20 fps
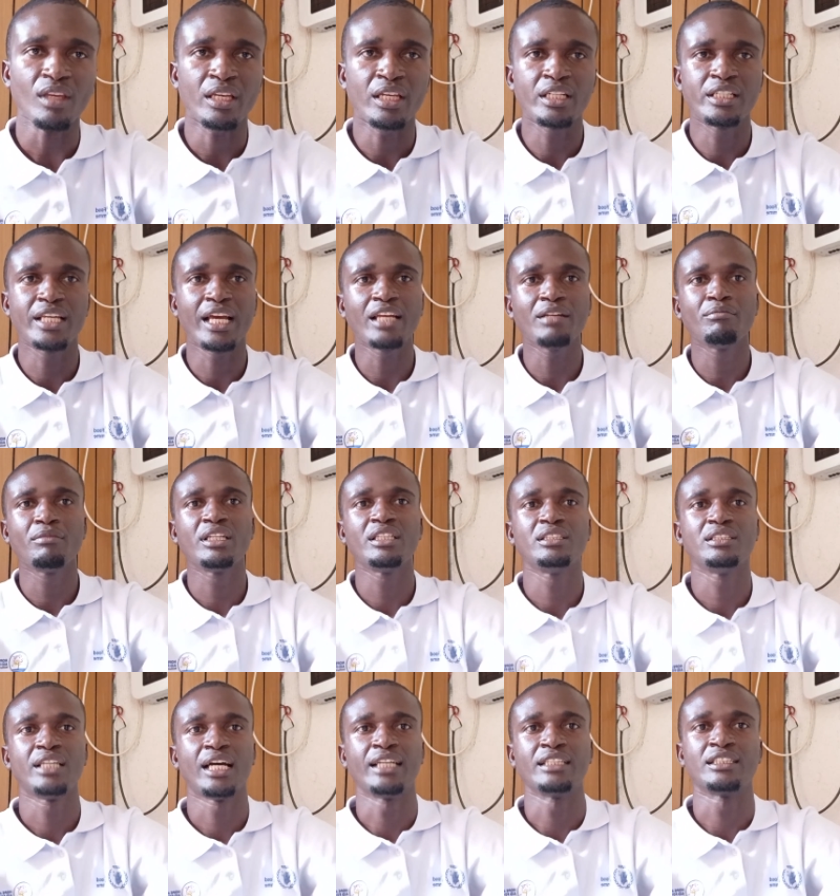It then
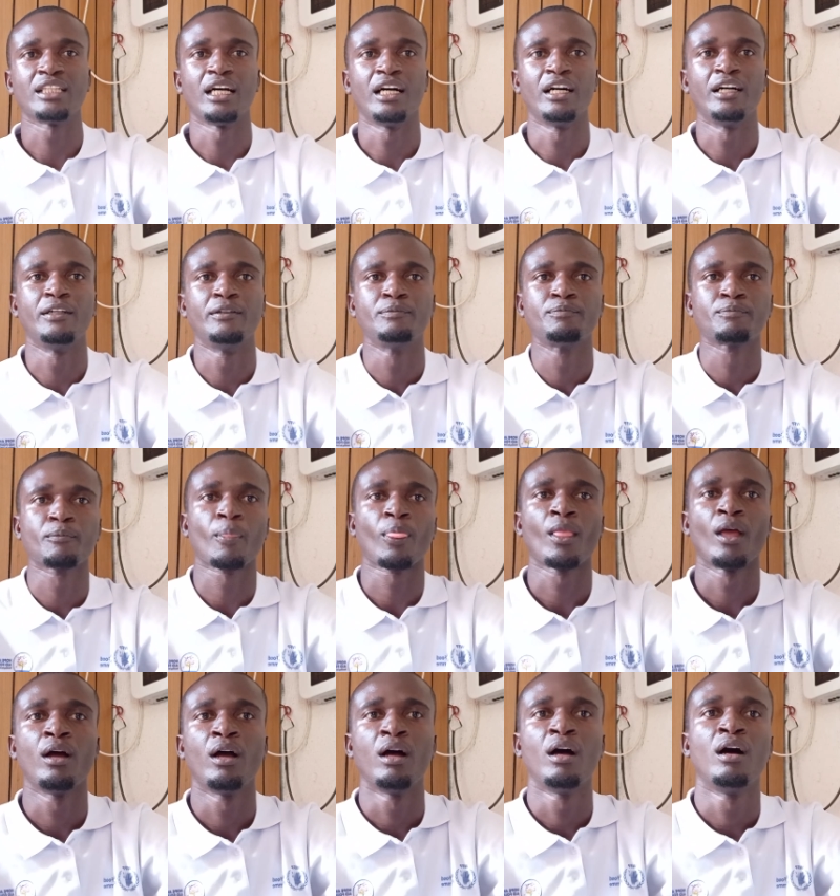means that uh,
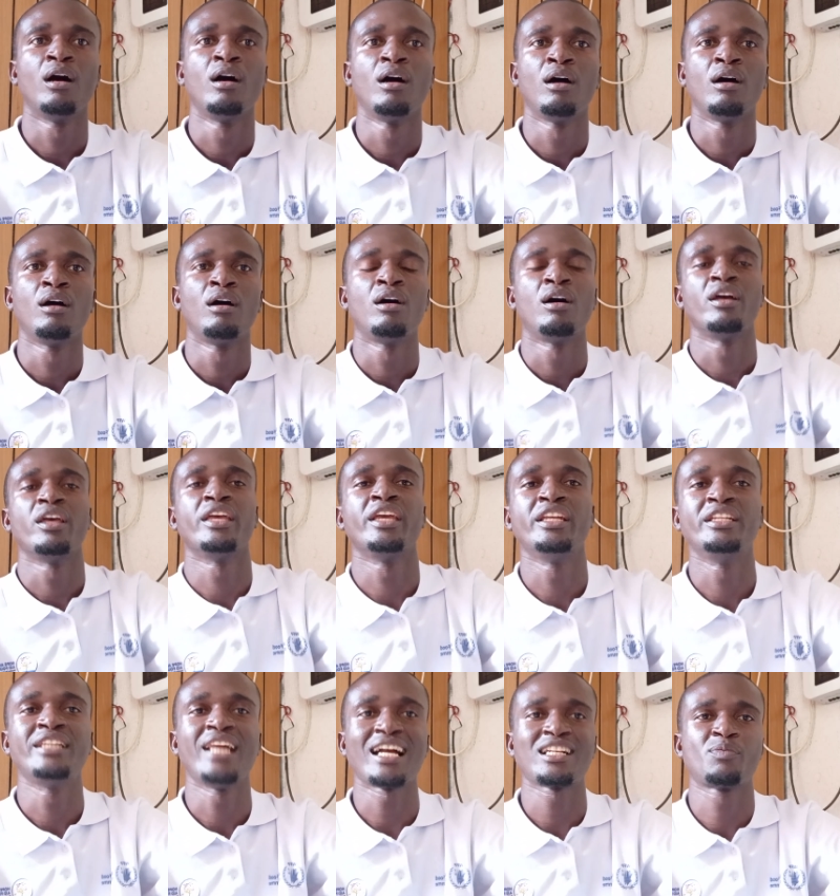
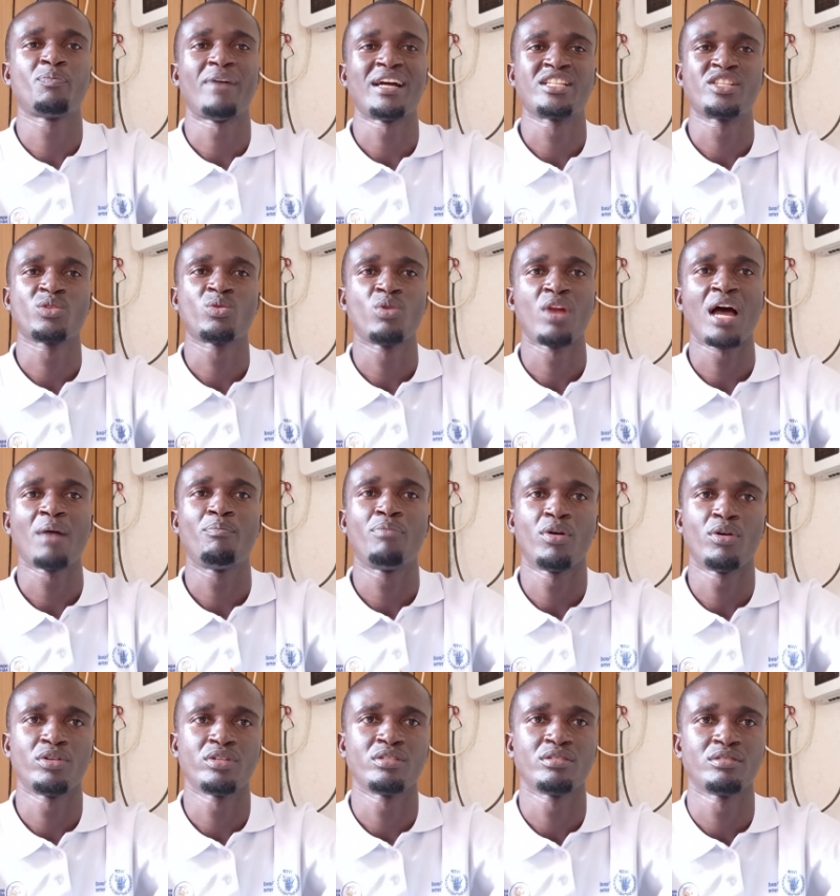in that particular
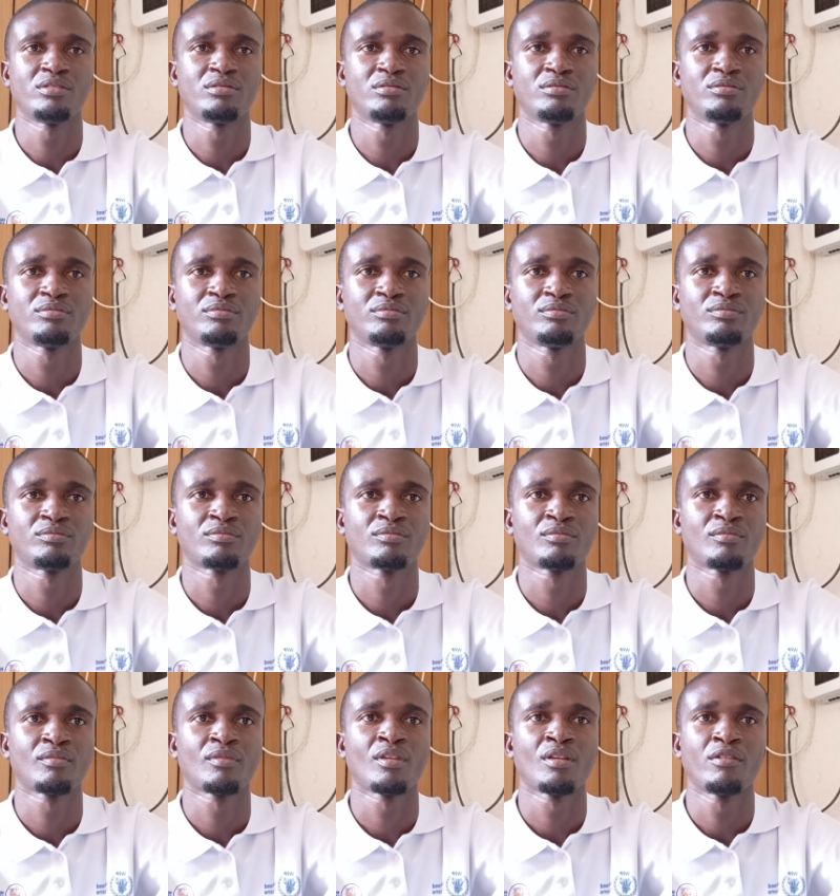pond,
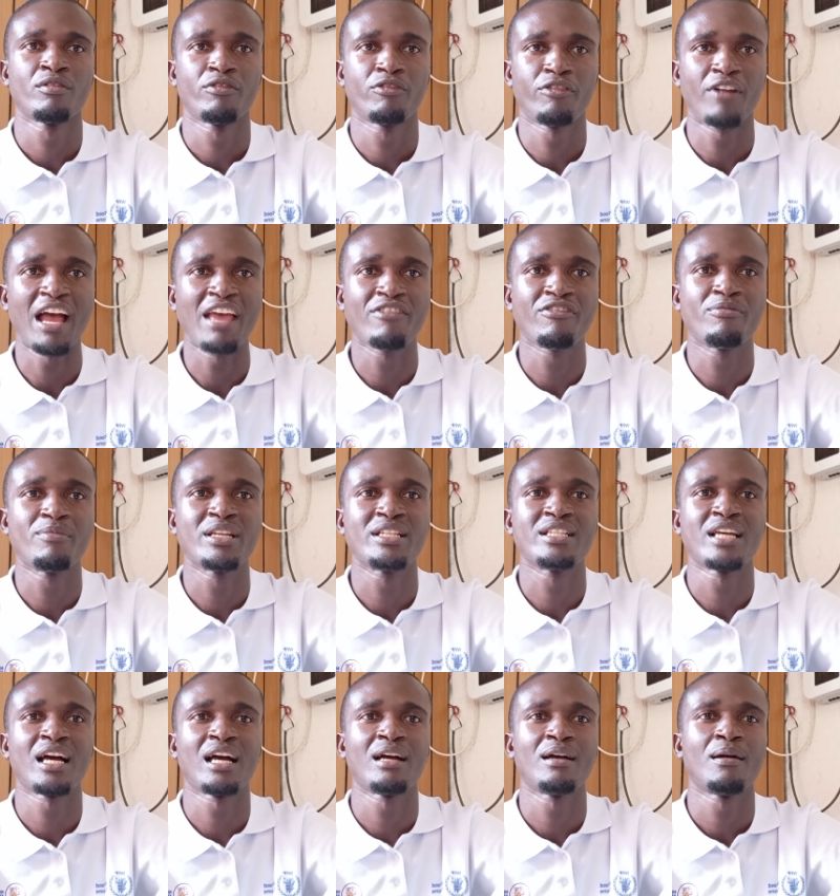5
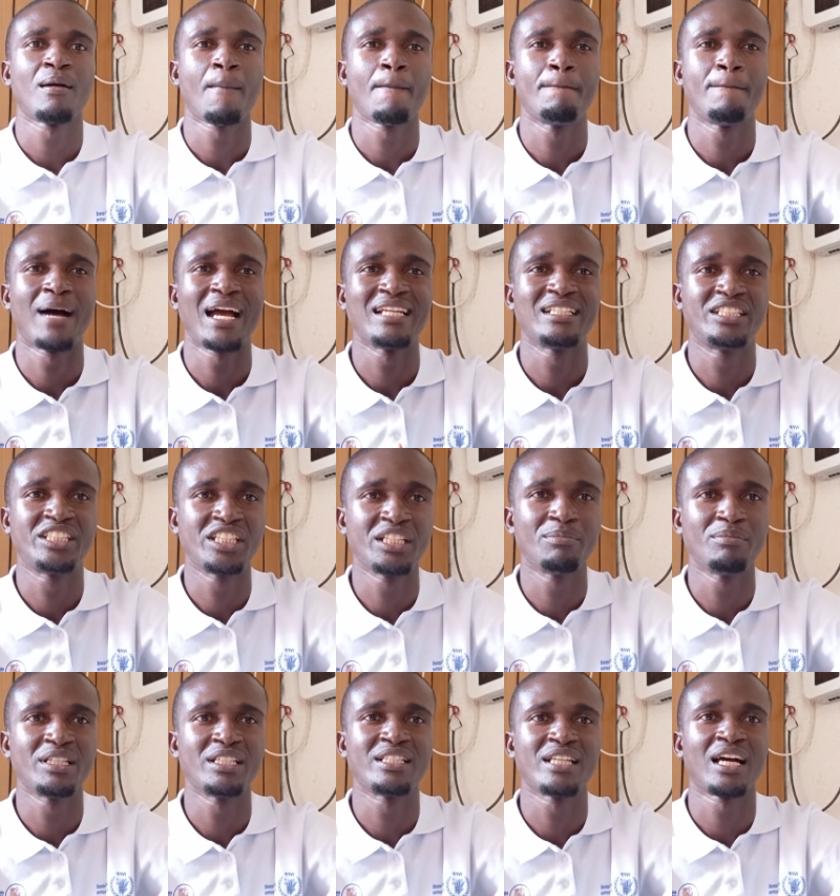meter by
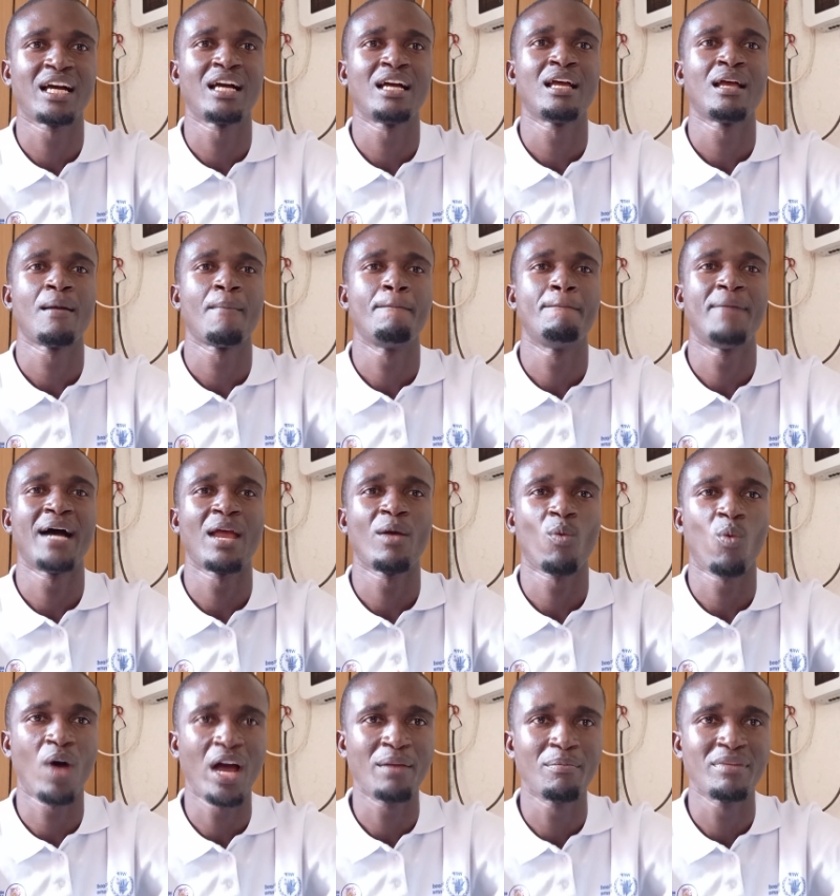3 meter by
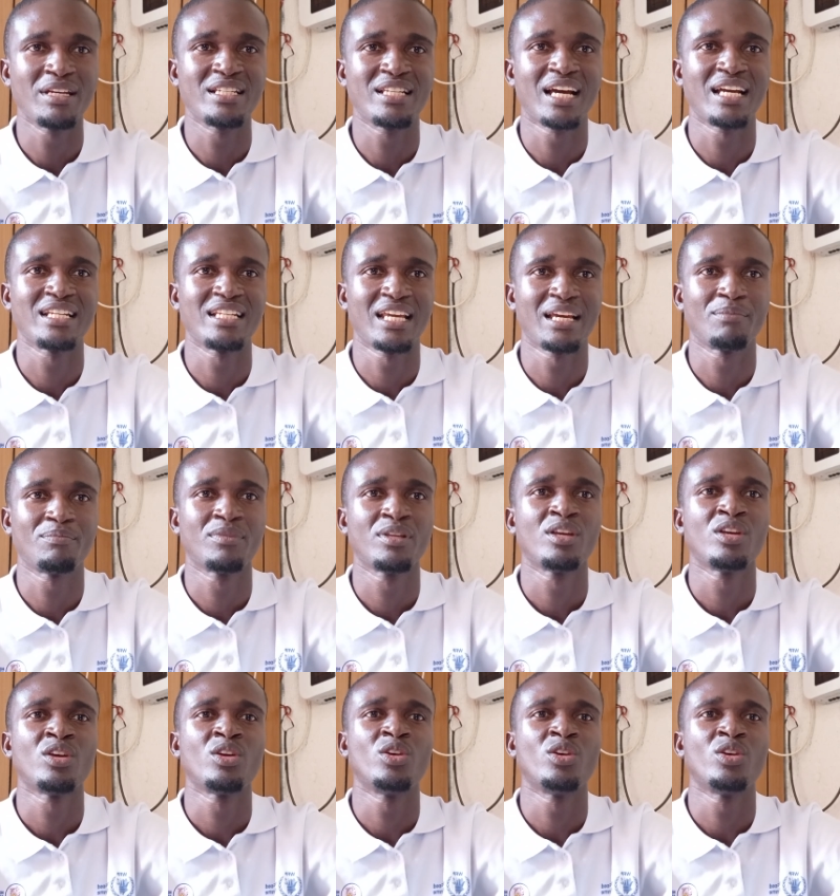1 meter depth,